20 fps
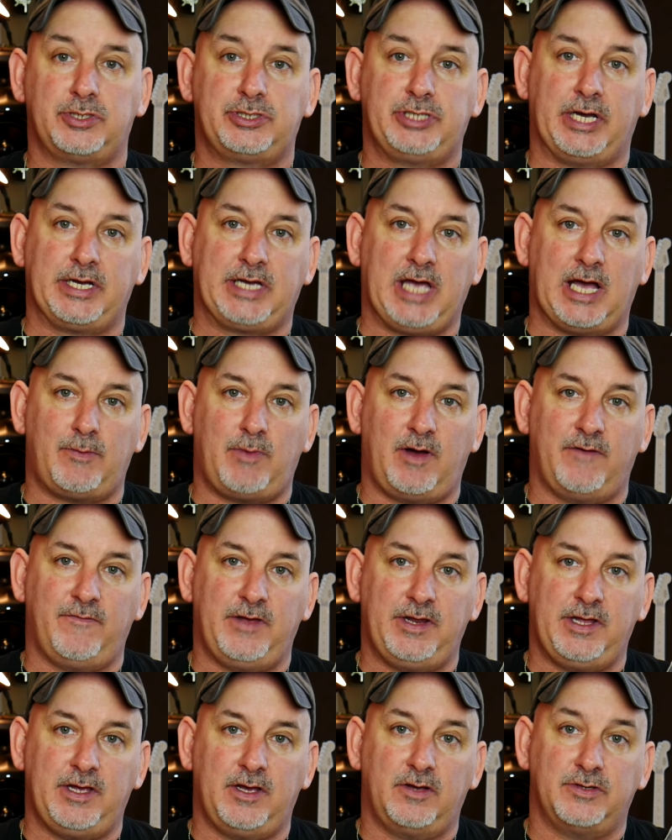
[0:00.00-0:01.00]
Check out my
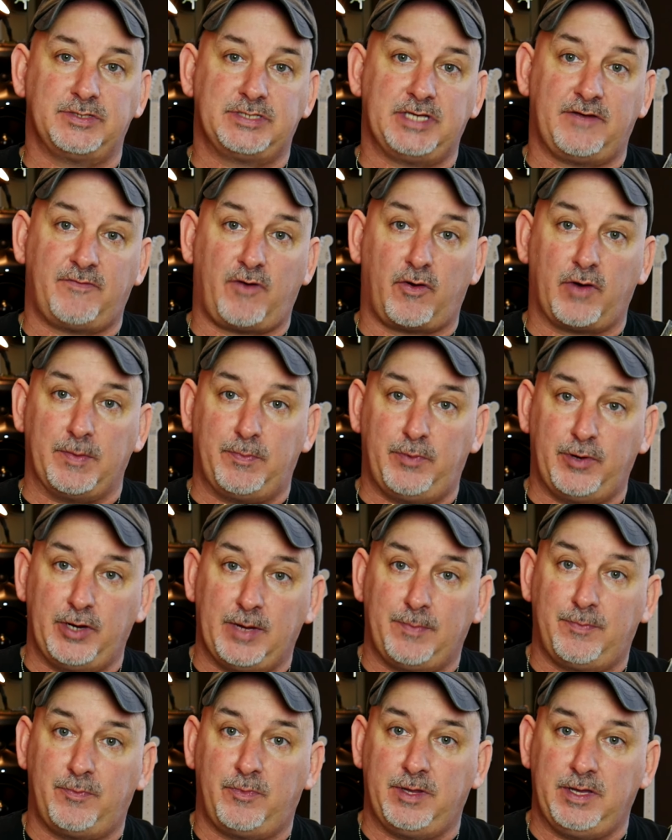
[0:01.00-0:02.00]
videos that I've already put
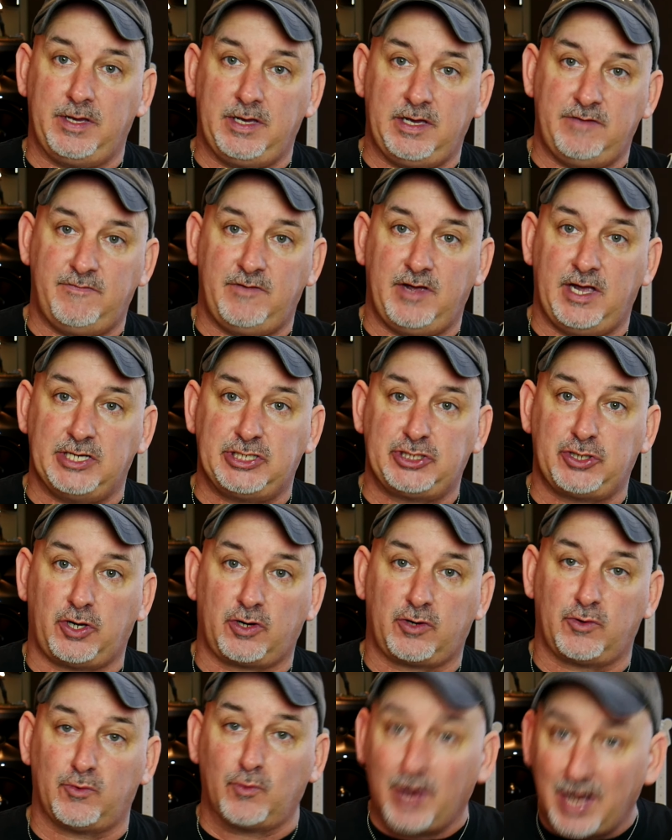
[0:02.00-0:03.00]
up with the EVH
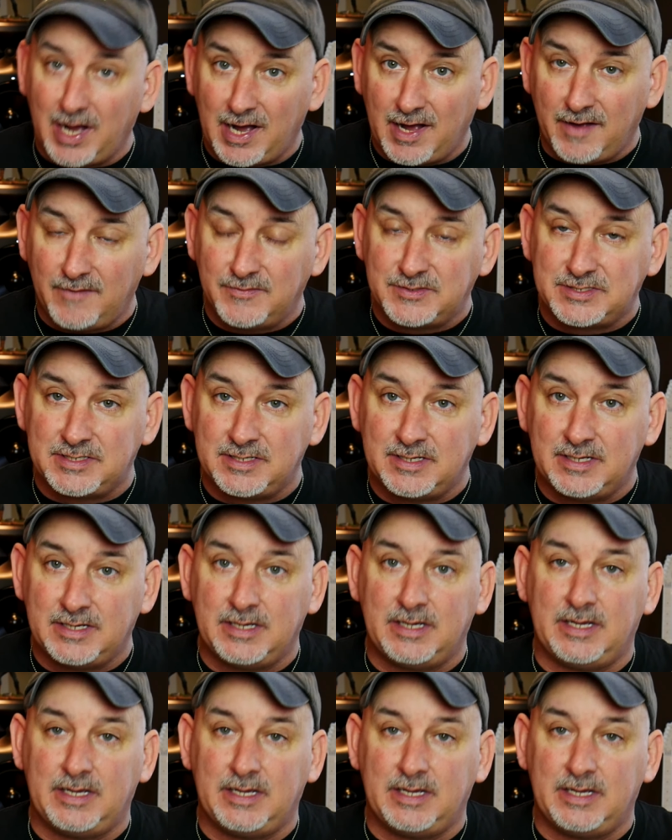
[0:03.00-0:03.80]
Shark Arrives,